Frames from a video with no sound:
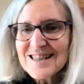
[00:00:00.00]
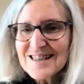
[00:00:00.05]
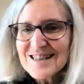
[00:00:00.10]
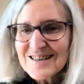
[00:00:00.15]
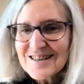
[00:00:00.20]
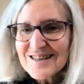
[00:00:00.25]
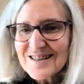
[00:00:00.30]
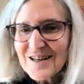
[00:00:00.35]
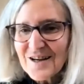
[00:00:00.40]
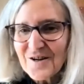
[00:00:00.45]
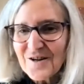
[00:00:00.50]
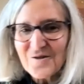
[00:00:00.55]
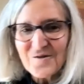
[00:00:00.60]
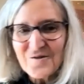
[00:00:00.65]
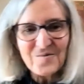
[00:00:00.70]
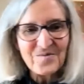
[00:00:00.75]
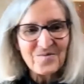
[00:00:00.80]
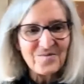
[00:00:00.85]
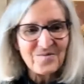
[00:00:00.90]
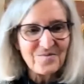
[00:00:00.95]
So
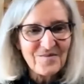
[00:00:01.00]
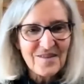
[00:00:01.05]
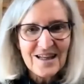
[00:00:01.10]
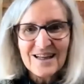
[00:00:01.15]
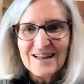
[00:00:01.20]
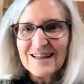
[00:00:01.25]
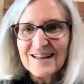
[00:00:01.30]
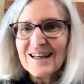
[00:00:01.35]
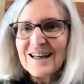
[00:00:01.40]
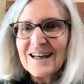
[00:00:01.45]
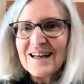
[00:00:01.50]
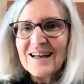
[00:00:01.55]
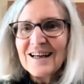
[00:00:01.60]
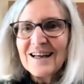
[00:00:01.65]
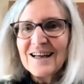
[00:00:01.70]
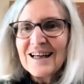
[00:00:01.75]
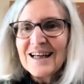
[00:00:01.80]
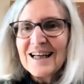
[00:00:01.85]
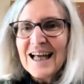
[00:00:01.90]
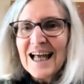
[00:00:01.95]

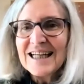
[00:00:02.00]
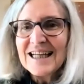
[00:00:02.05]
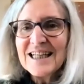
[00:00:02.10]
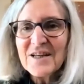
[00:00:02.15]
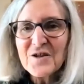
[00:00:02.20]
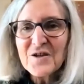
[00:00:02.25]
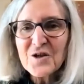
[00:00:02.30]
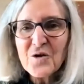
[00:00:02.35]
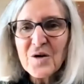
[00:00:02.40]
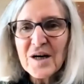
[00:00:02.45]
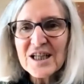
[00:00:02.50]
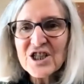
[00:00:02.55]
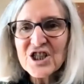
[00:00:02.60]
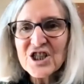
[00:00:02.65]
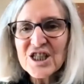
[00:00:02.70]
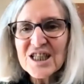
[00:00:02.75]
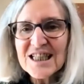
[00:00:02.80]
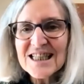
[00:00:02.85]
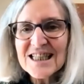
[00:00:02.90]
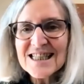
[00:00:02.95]
any other
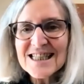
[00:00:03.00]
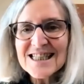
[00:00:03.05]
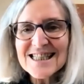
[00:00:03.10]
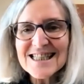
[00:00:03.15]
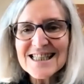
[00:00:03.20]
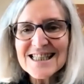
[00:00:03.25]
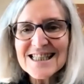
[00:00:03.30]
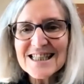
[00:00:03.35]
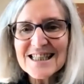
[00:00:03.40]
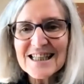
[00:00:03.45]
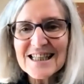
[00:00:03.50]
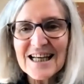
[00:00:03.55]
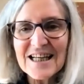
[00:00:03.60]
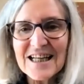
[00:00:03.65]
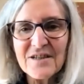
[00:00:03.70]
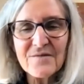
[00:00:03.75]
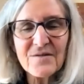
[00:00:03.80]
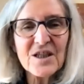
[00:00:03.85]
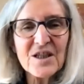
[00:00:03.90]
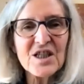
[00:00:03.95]
questions kind
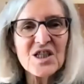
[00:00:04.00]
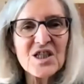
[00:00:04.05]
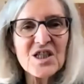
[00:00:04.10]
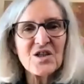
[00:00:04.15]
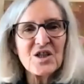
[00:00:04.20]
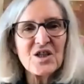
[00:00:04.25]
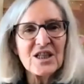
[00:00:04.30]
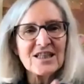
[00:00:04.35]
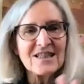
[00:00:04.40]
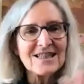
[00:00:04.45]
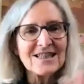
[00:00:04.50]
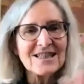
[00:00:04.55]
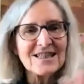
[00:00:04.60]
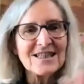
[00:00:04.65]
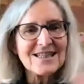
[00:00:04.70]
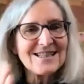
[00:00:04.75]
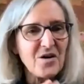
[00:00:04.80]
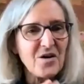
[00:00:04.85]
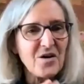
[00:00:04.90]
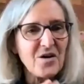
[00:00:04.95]
of concerning the
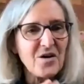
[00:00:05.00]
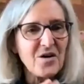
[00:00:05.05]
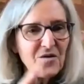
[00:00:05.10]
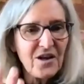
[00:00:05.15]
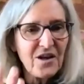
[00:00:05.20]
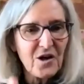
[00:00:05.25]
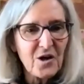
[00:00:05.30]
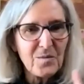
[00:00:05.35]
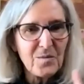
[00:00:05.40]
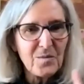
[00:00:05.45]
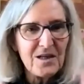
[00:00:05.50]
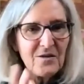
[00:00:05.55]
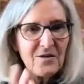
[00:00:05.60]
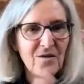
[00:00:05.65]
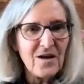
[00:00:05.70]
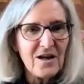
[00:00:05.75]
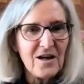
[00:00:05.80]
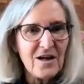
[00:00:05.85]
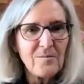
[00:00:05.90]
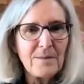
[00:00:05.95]

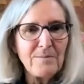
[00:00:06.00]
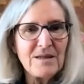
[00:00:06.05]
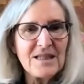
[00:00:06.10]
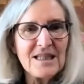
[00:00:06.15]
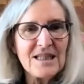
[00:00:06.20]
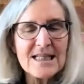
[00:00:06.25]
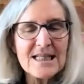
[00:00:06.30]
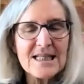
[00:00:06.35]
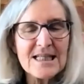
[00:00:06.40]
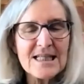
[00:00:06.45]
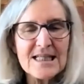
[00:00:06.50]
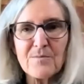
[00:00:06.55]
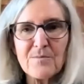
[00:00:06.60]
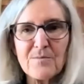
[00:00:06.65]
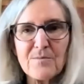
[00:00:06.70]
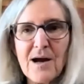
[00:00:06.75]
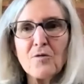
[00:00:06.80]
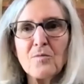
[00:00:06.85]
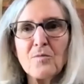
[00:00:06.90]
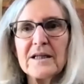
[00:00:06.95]
psychotherapy realm? I mean, this is
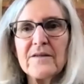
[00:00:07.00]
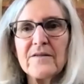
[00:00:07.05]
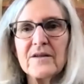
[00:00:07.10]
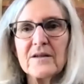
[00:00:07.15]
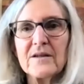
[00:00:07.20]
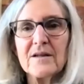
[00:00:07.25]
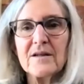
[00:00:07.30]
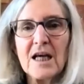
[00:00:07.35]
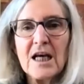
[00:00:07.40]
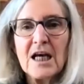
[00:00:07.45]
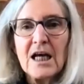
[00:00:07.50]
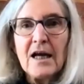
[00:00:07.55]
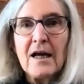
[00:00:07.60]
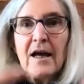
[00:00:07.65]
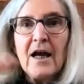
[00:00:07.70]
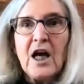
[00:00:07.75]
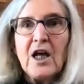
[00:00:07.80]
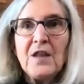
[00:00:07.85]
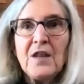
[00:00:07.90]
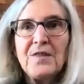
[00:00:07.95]
probably the
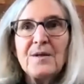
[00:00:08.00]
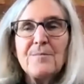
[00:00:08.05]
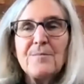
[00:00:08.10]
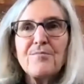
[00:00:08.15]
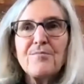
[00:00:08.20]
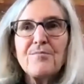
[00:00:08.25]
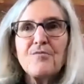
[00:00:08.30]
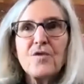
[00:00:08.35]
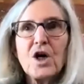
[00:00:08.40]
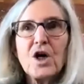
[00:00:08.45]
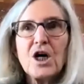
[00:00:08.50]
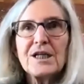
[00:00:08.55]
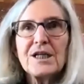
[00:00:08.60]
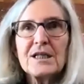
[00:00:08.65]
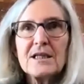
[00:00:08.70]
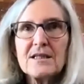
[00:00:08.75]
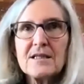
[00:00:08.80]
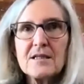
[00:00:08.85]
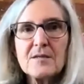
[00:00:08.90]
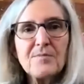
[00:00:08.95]

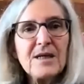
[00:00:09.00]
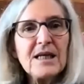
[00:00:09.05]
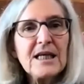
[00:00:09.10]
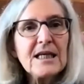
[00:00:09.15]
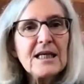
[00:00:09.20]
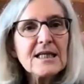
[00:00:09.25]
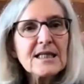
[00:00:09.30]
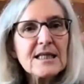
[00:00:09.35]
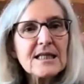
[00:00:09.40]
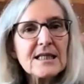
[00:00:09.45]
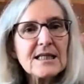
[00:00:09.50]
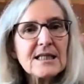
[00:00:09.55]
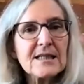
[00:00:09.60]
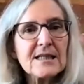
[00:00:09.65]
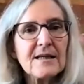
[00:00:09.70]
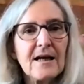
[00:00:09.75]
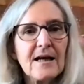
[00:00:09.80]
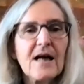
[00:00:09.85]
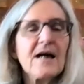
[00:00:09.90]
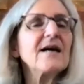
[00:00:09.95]
broadest piece.